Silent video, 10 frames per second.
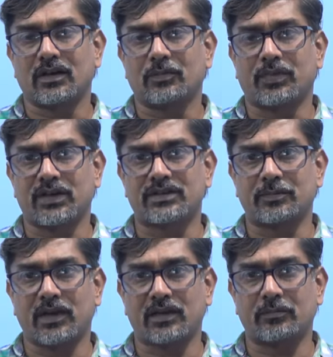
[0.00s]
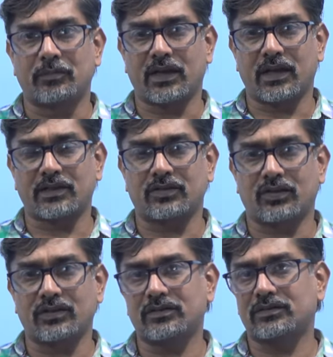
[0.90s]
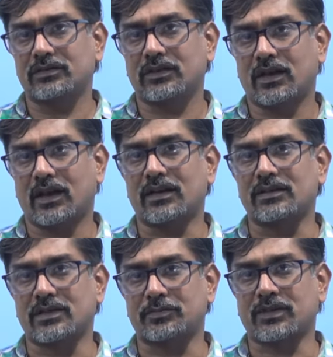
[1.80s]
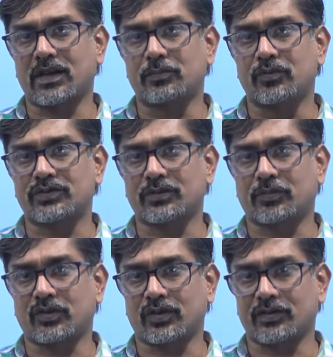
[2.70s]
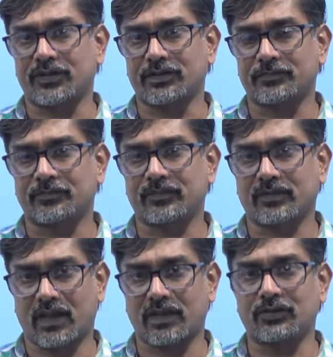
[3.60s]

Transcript: Press the bell icon and subscribe Bhubaneswar Photography. Thank